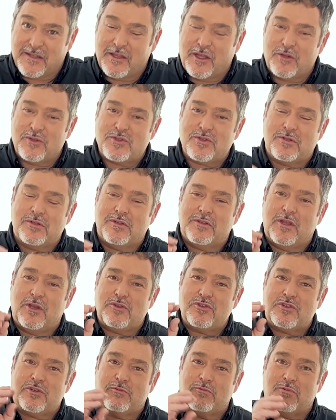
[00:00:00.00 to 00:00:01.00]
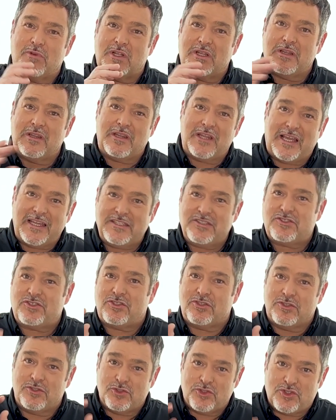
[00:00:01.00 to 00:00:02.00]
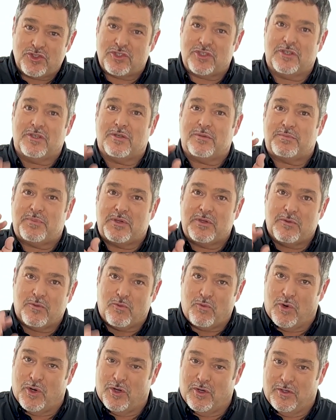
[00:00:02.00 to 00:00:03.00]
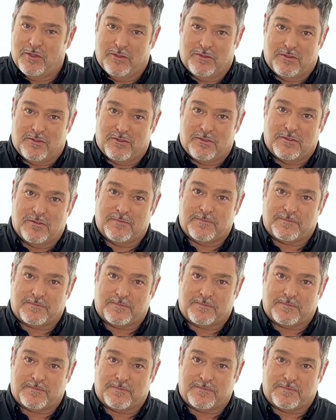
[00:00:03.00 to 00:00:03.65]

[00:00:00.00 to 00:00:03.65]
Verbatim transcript: those are, those are relationship words.